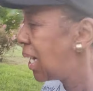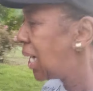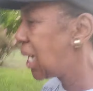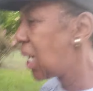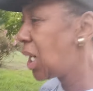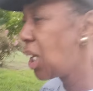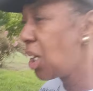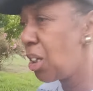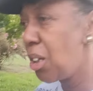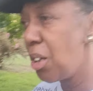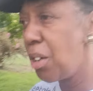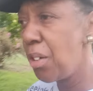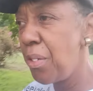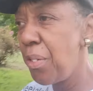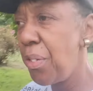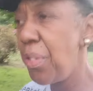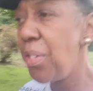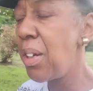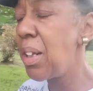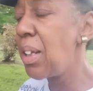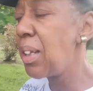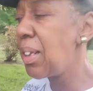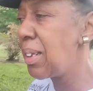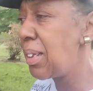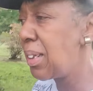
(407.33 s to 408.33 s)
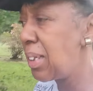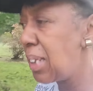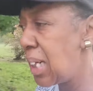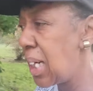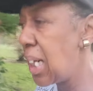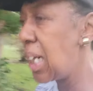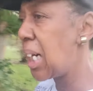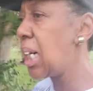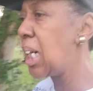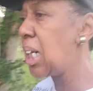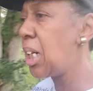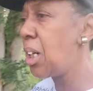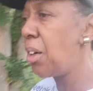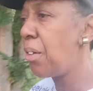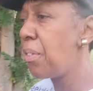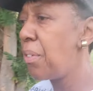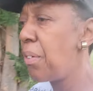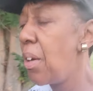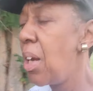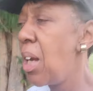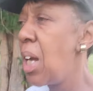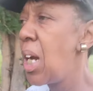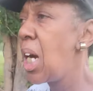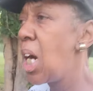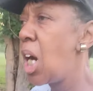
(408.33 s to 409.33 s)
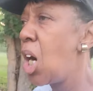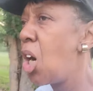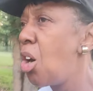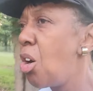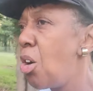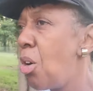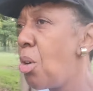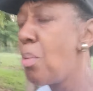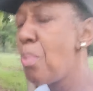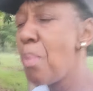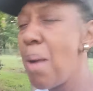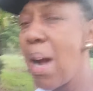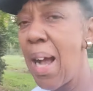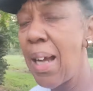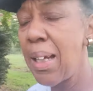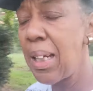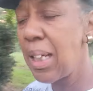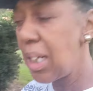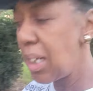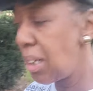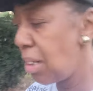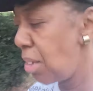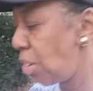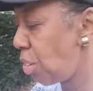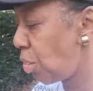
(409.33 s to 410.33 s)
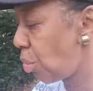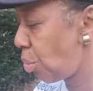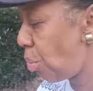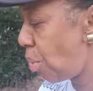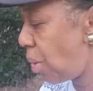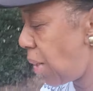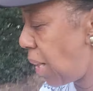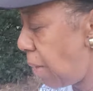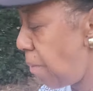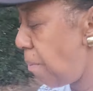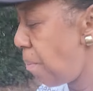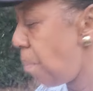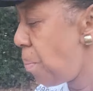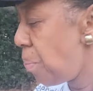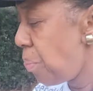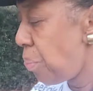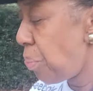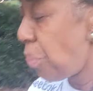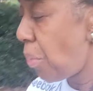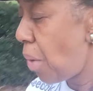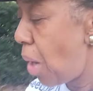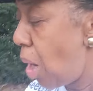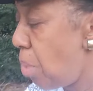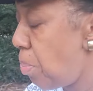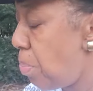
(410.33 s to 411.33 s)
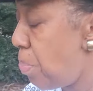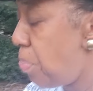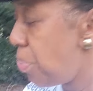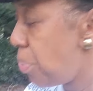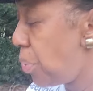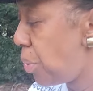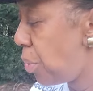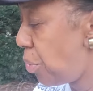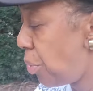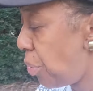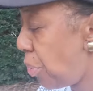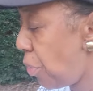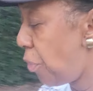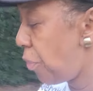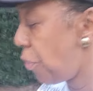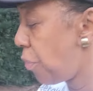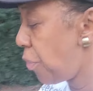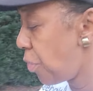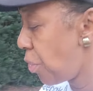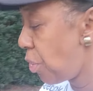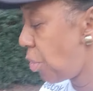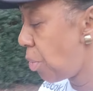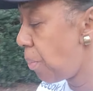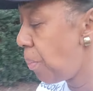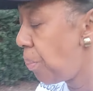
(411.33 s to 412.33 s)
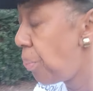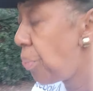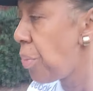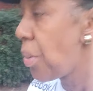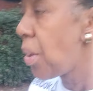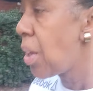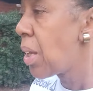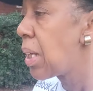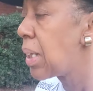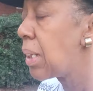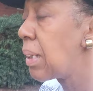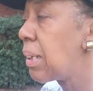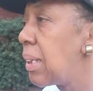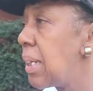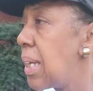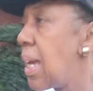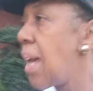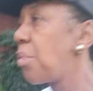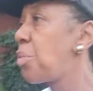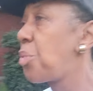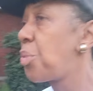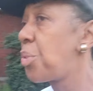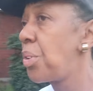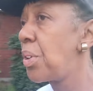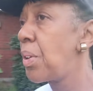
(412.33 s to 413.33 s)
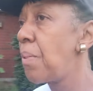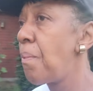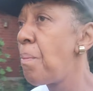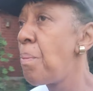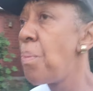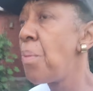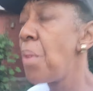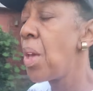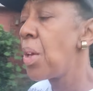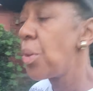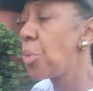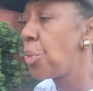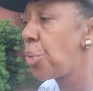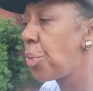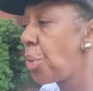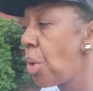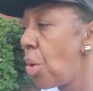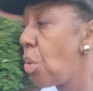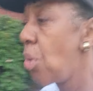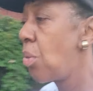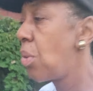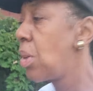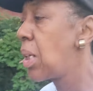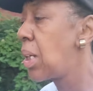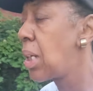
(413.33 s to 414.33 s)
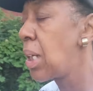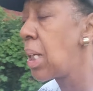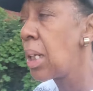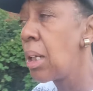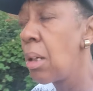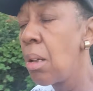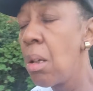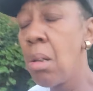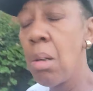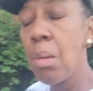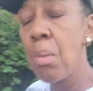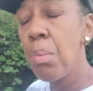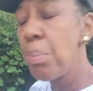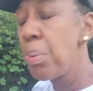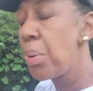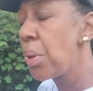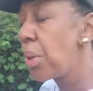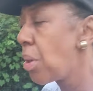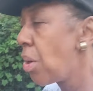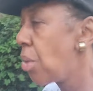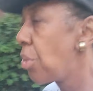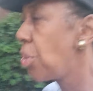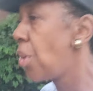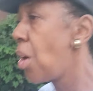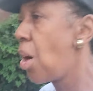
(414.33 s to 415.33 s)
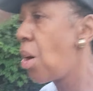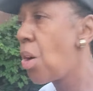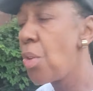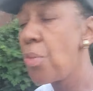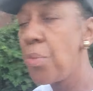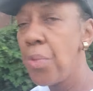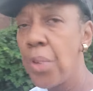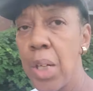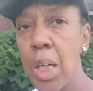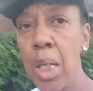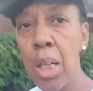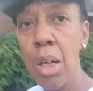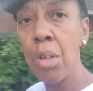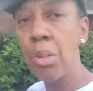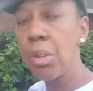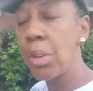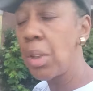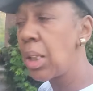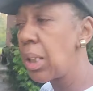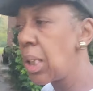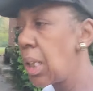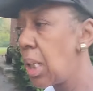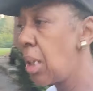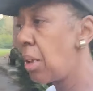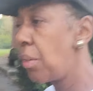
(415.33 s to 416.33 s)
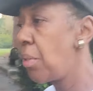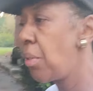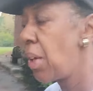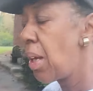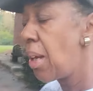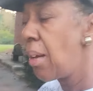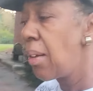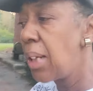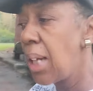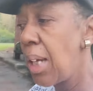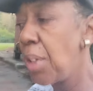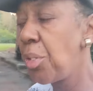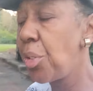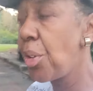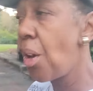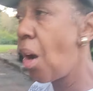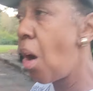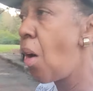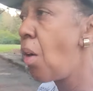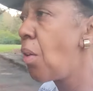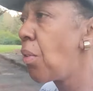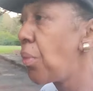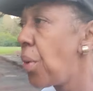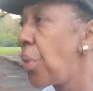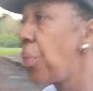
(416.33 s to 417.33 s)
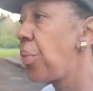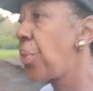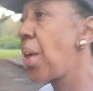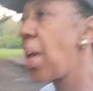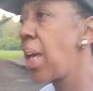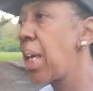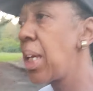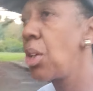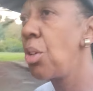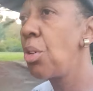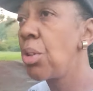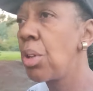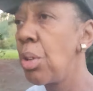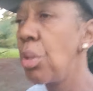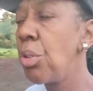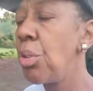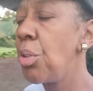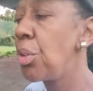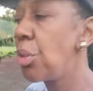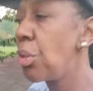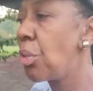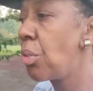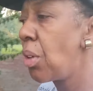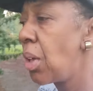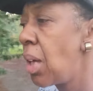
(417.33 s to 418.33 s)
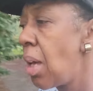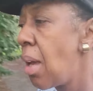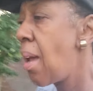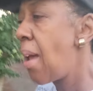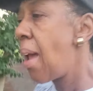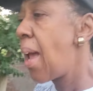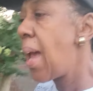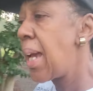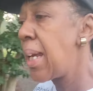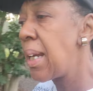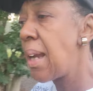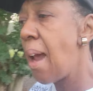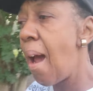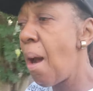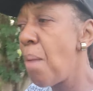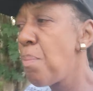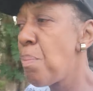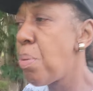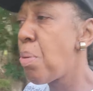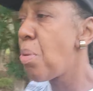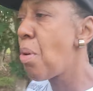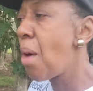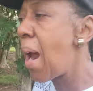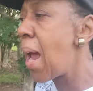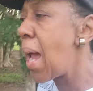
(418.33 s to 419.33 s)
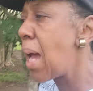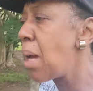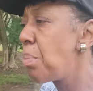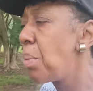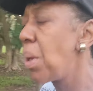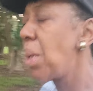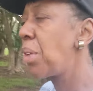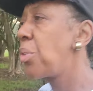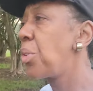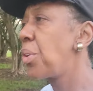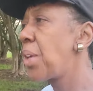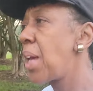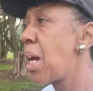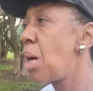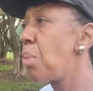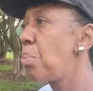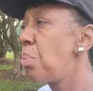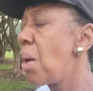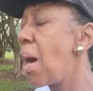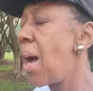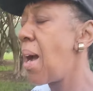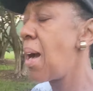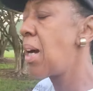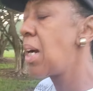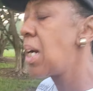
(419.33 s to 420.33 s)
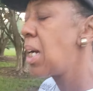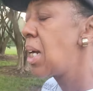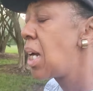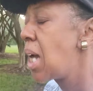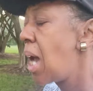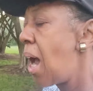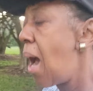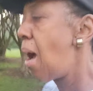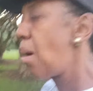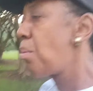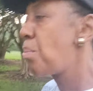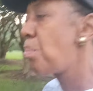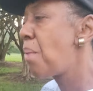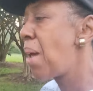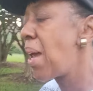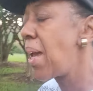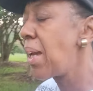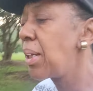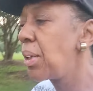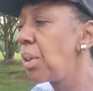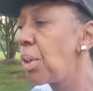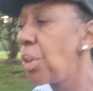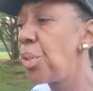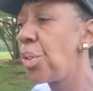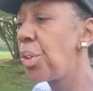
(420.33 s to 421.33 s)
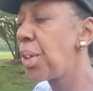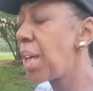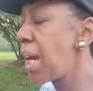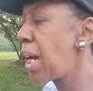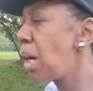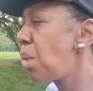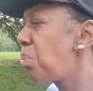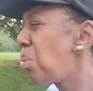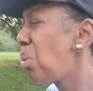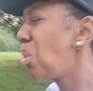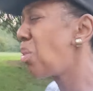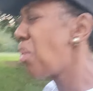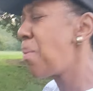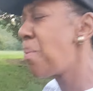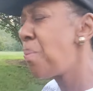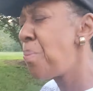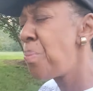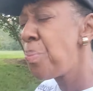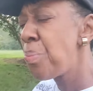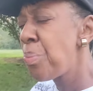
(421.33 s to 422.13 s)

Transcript: of love. Oh my goodness, what a beautiful lesson. So put on your overcoat of love. That's the only thing you can do. And our prime example, our, our main example